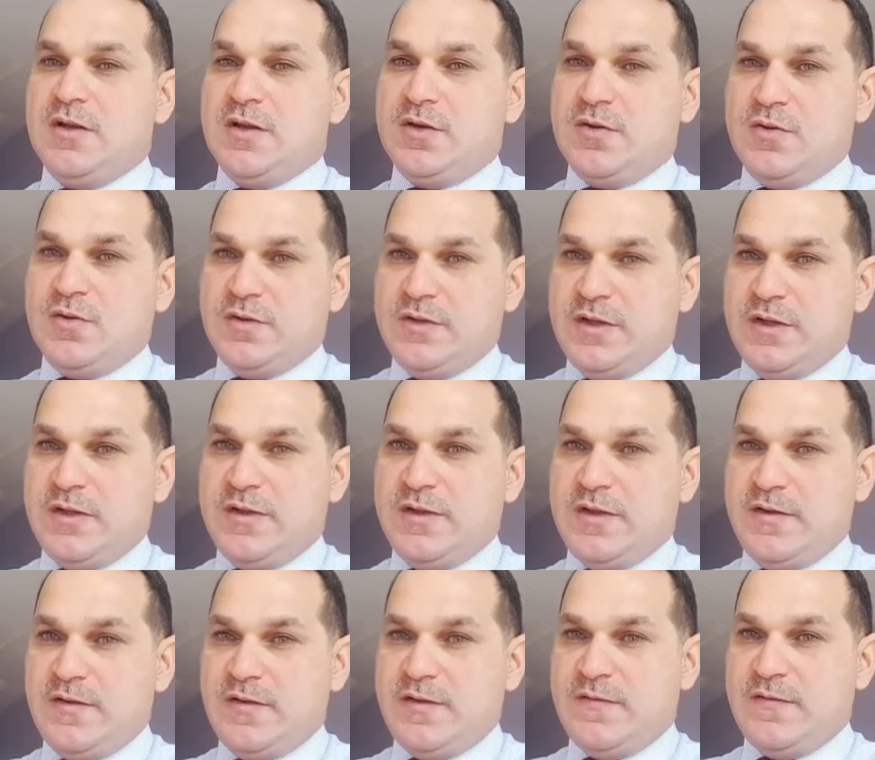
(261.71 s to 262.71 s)
contain
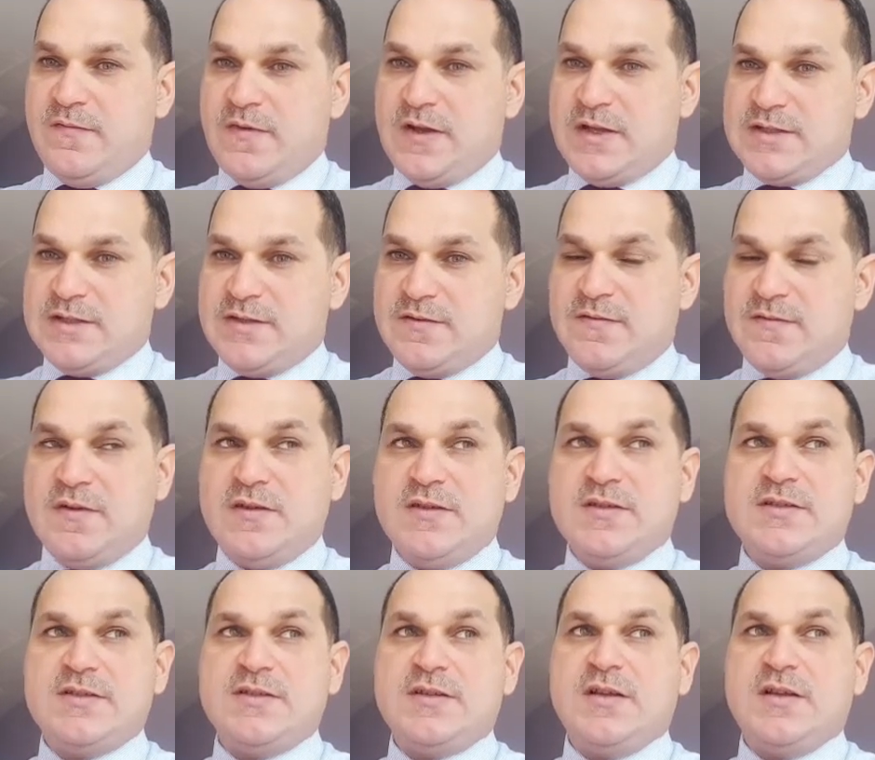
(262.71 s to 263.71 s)
the vas
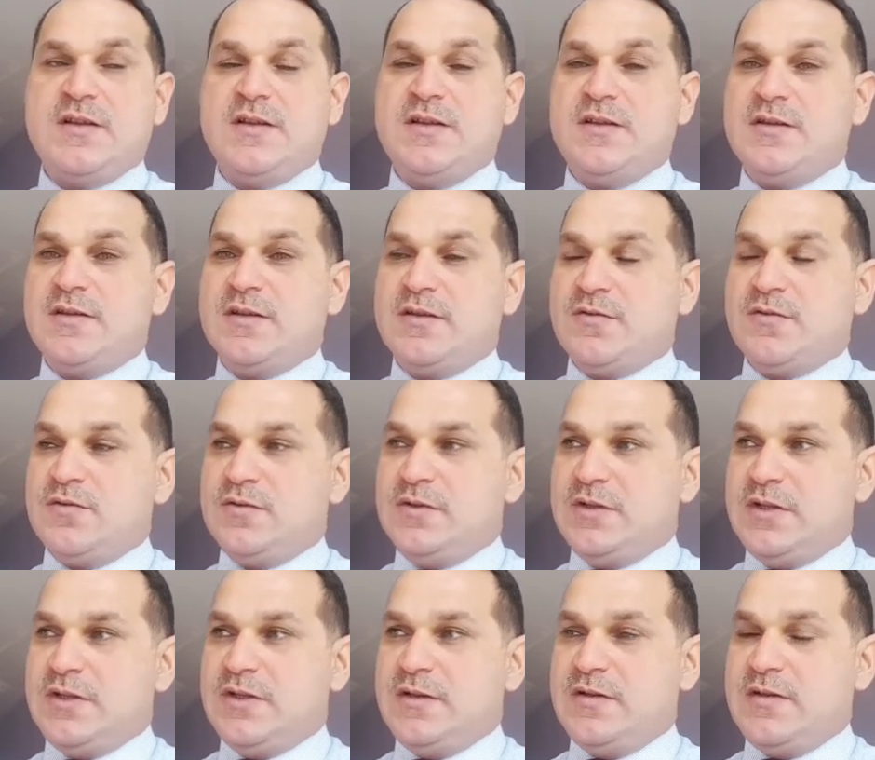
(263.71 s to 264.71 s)
deferens and
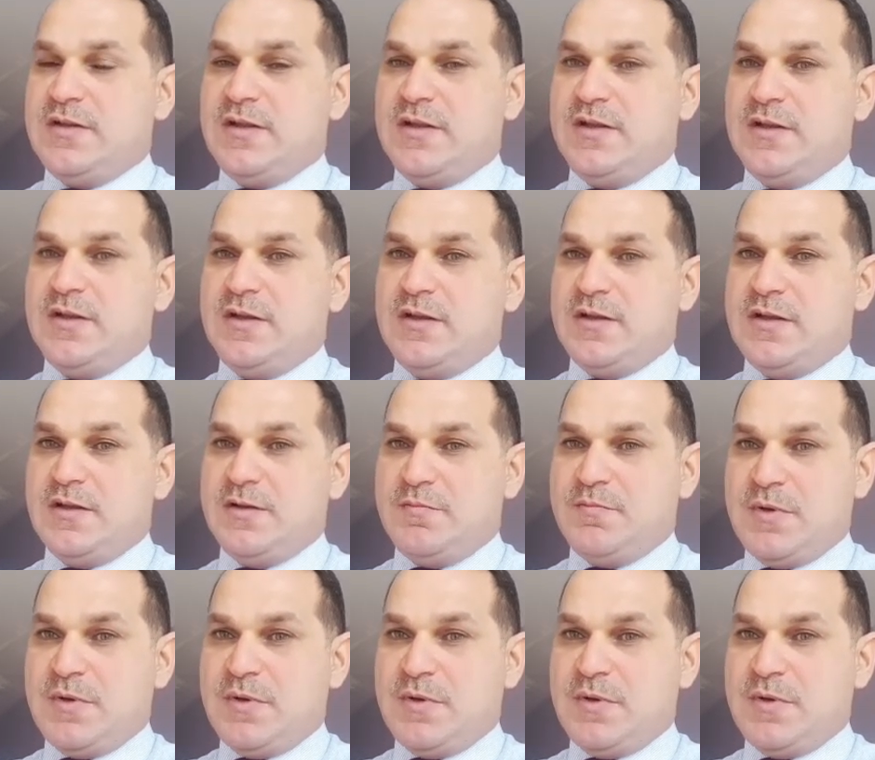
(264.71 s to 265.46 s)
contain the